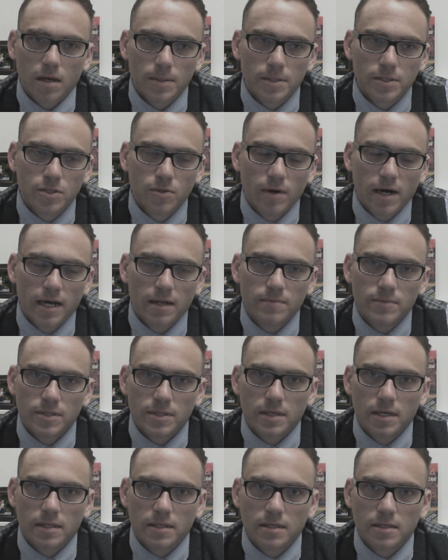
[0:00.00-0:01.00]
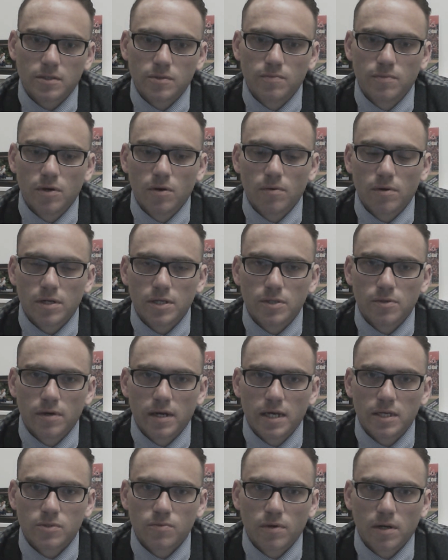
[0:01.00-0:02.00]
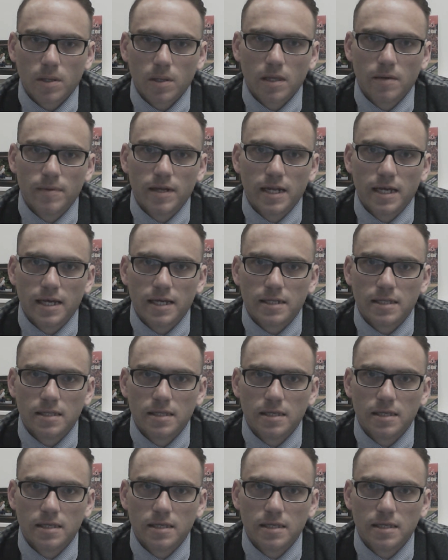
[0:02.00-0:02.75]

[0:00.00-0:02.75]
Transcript: The two items that this bill would address would eliminate